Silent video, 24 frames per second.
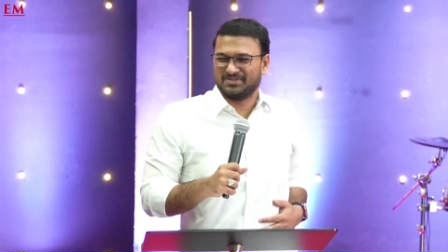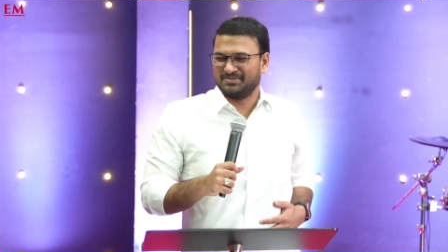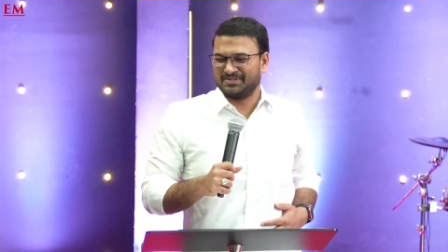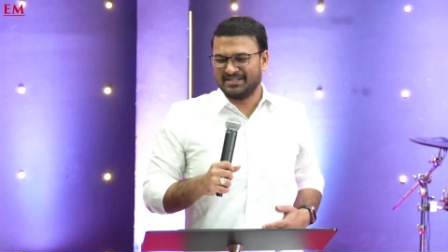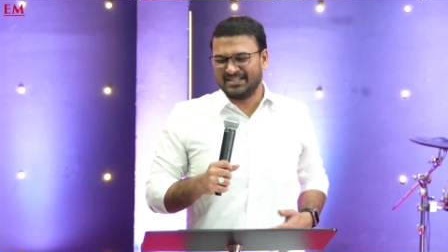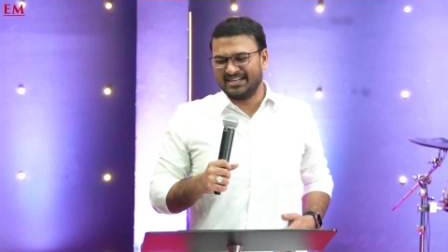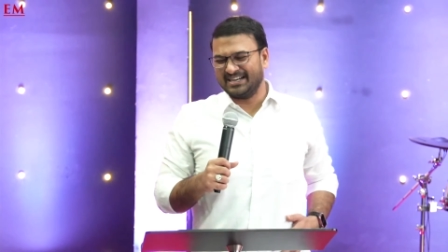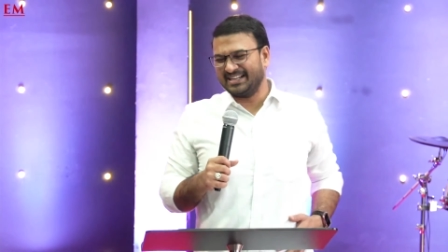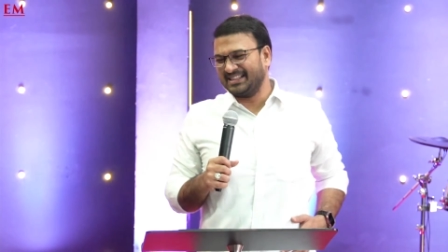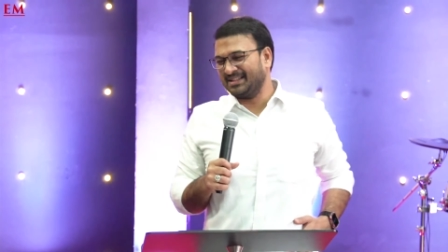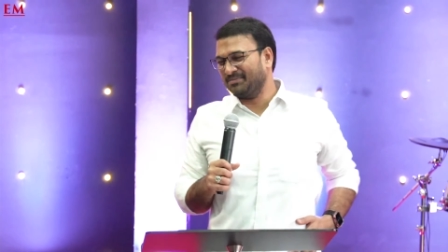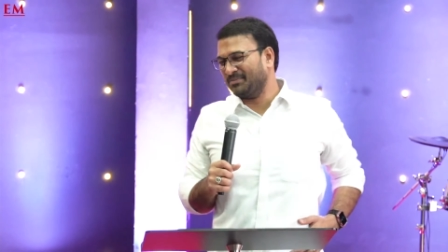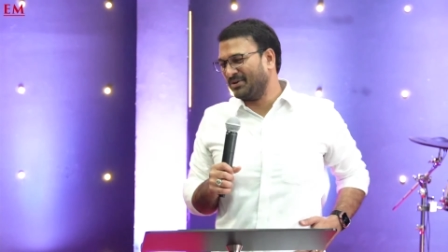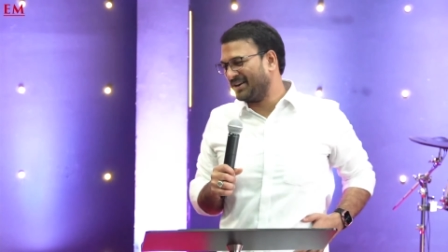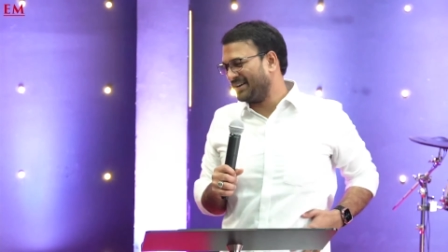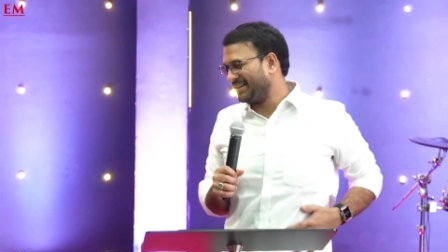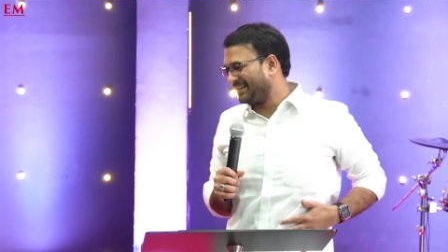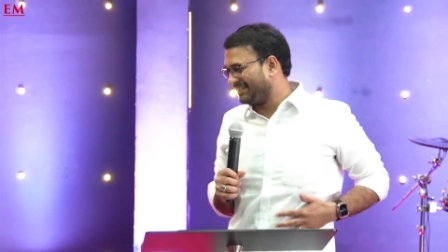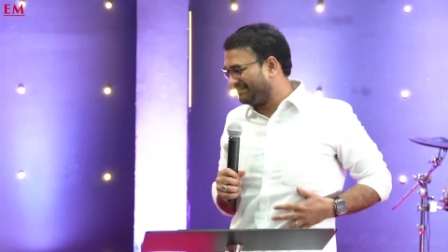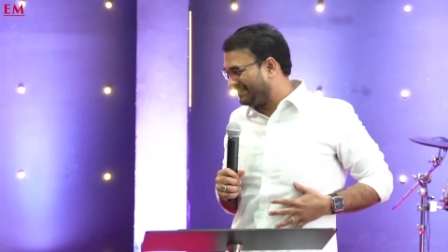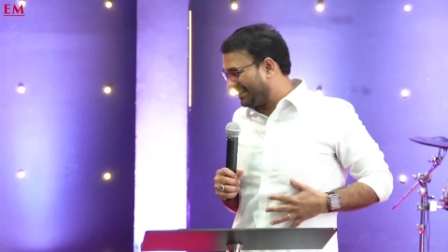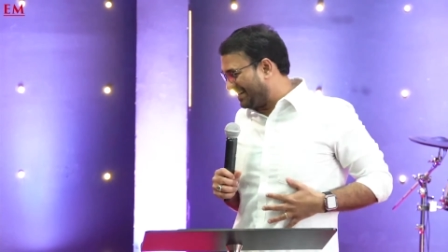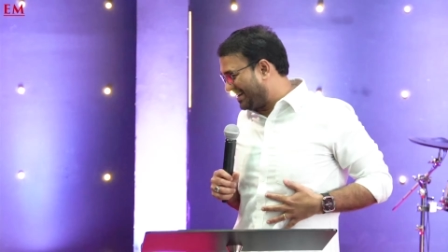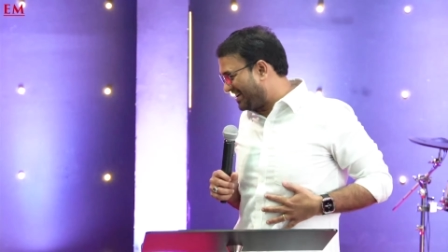early in the morning
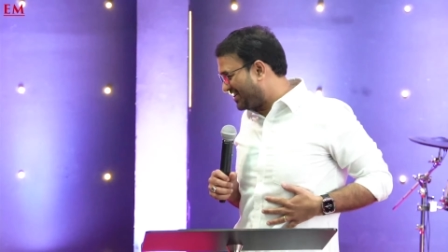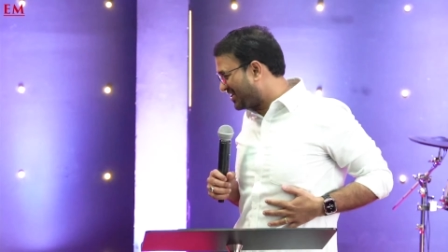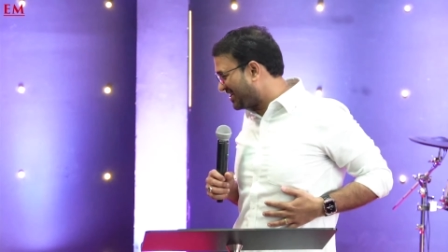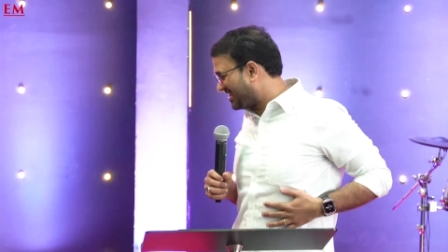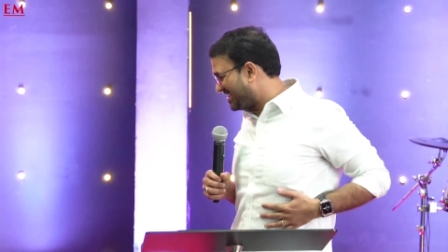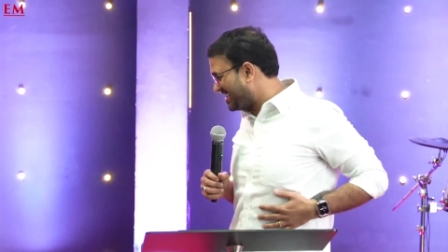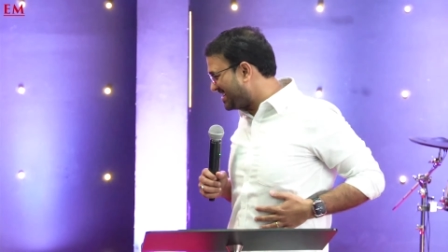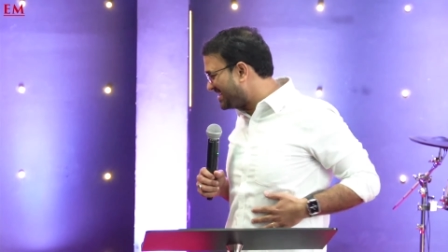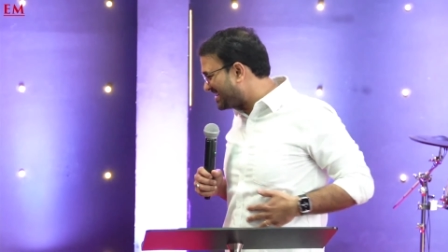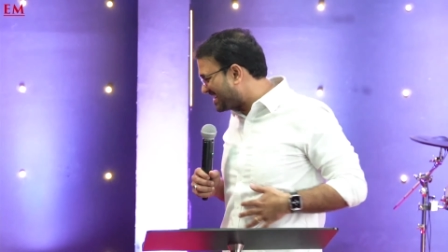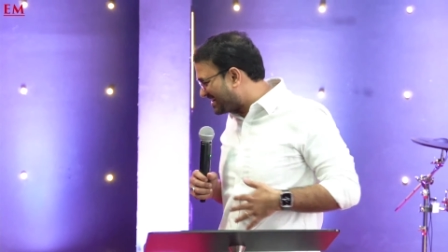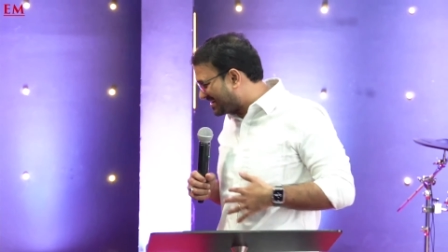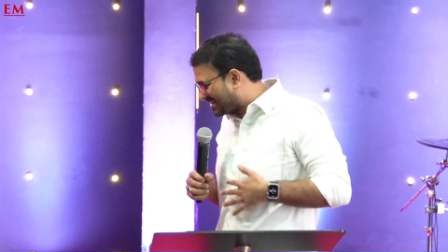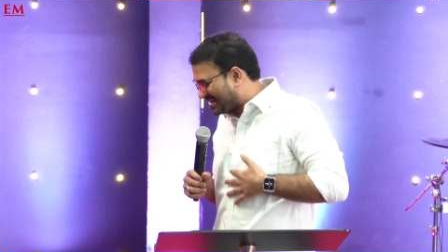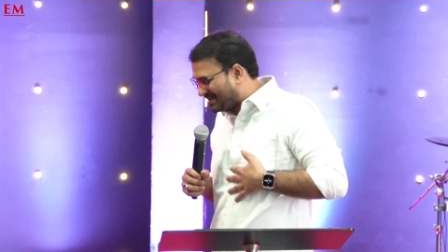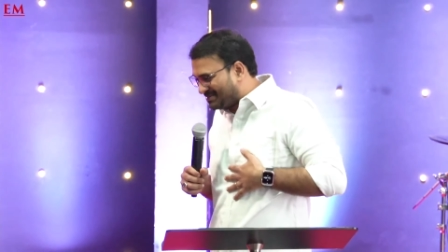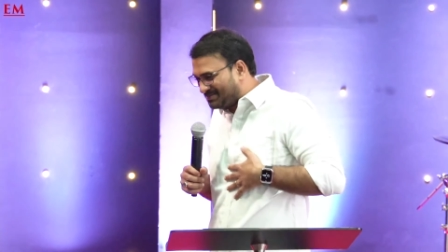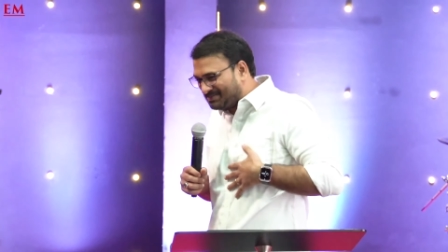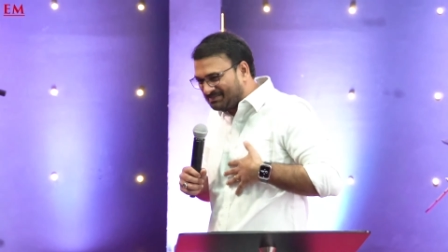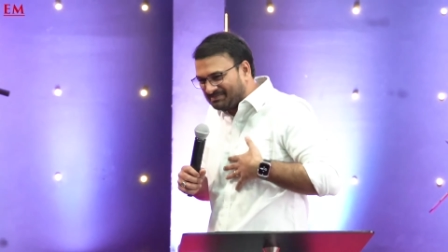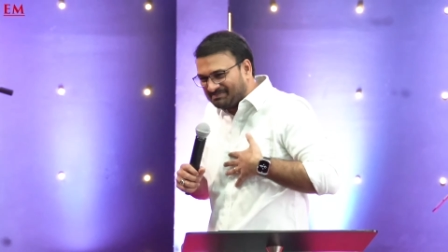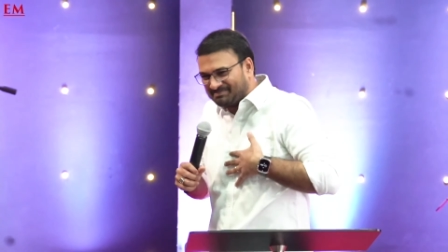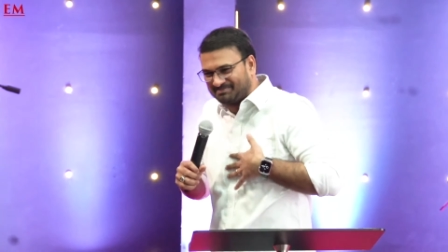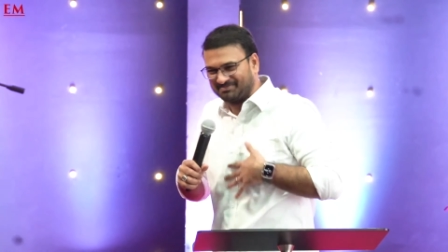we did not eat and come.
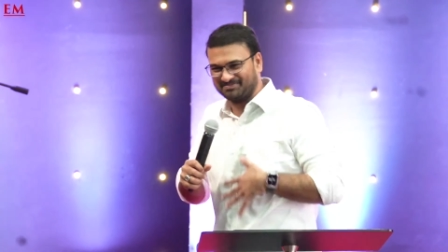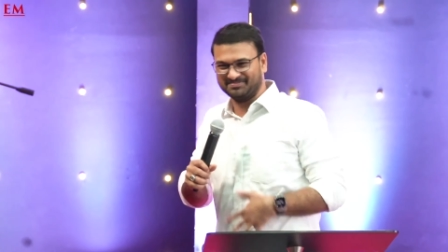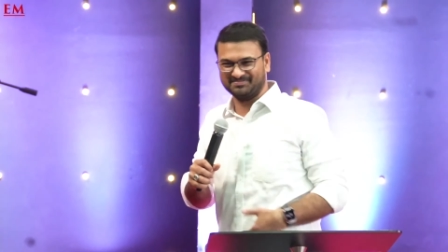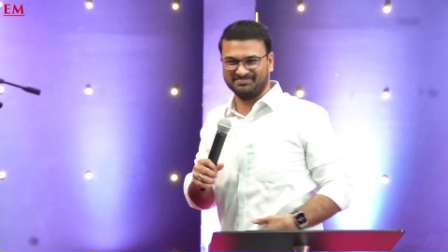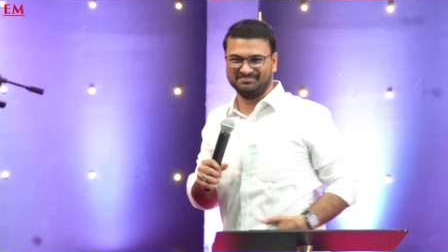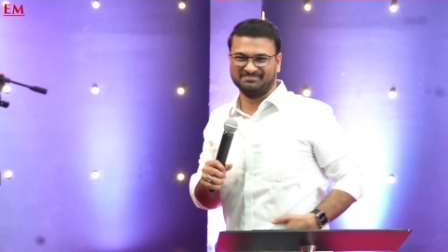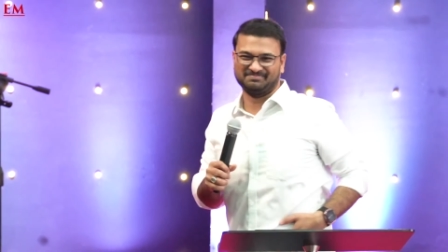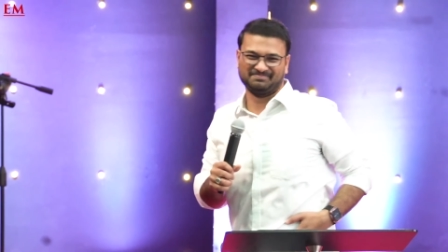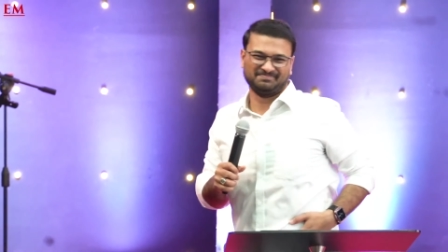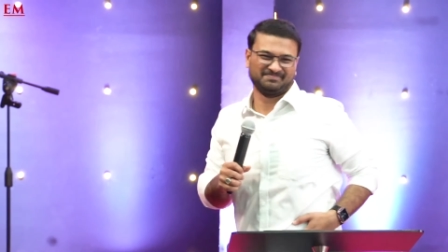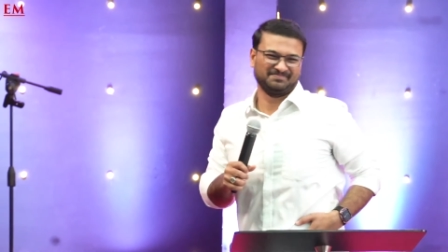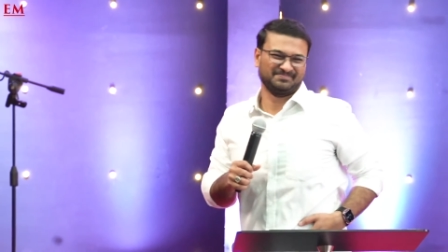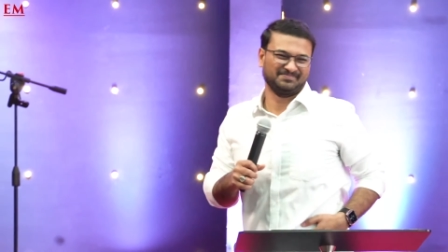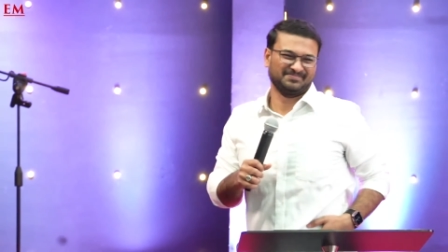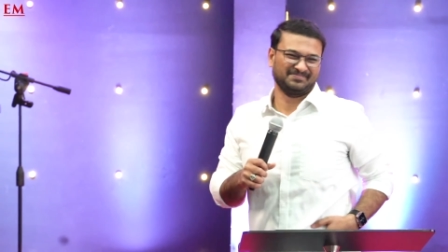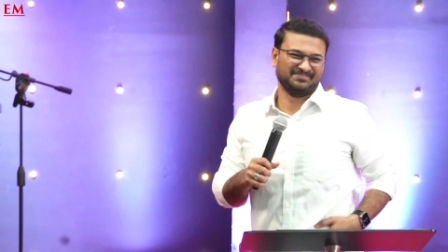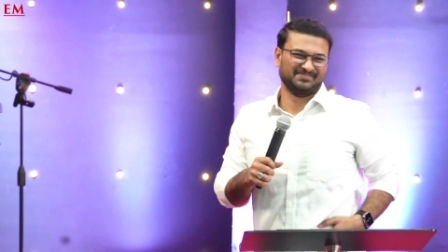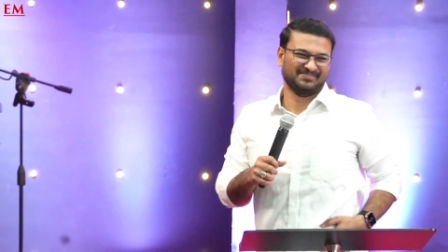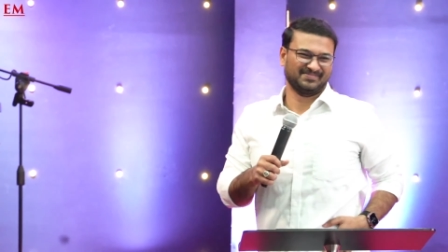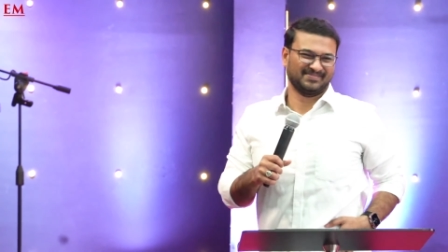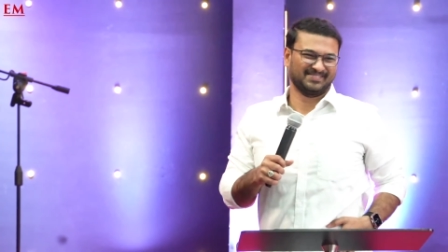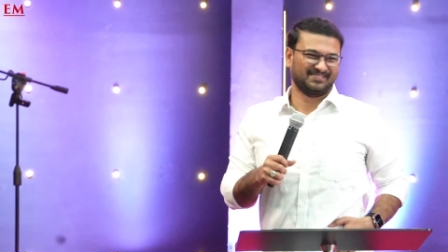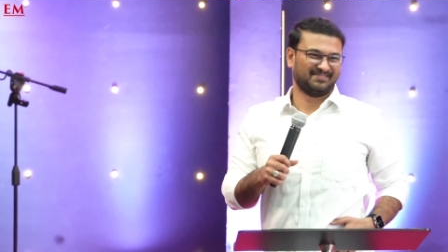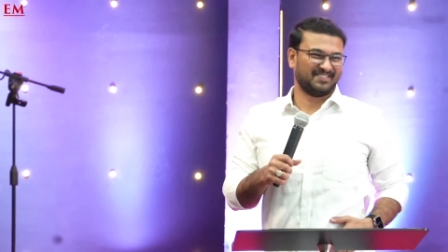
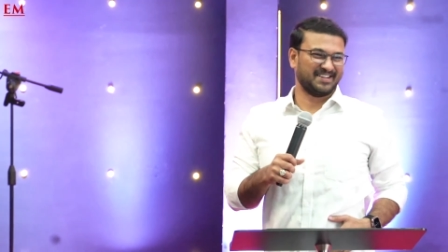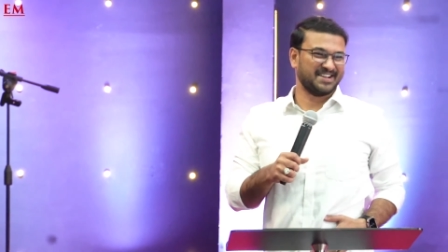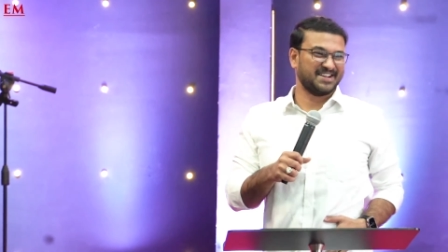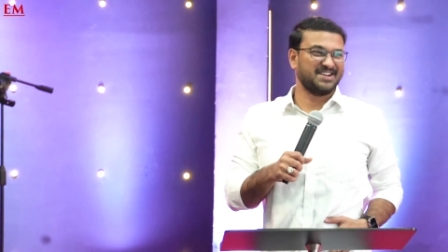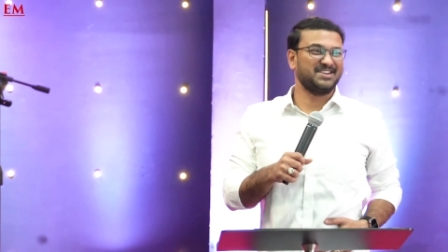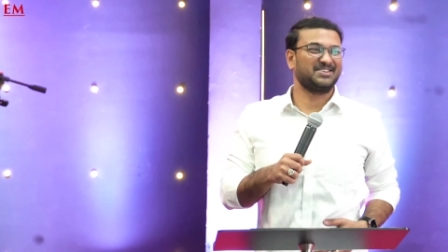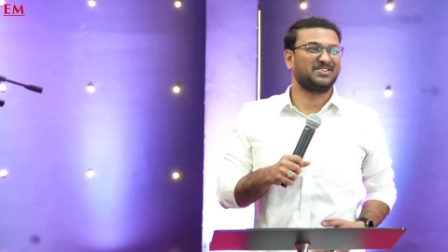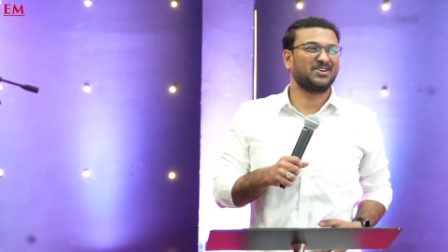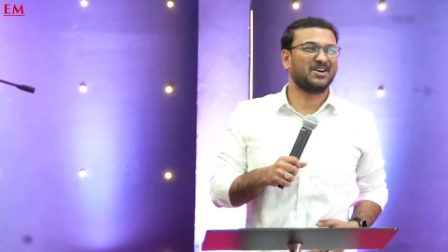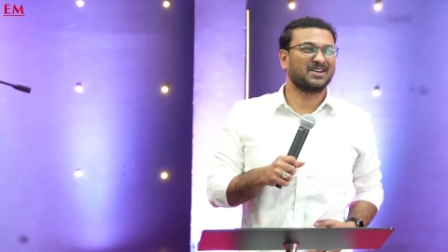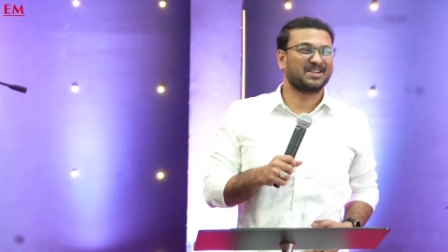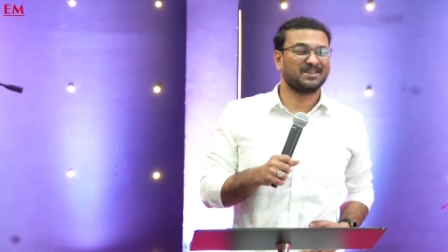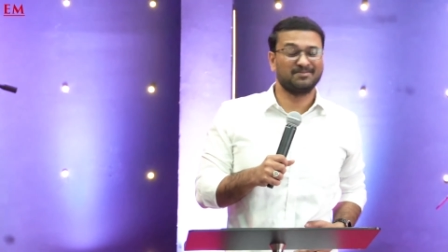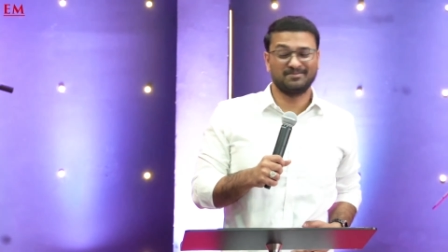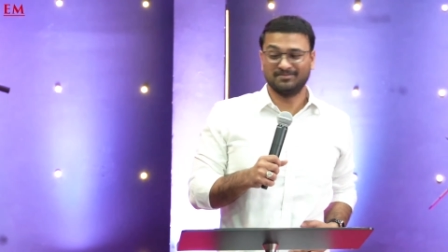Why are you talking?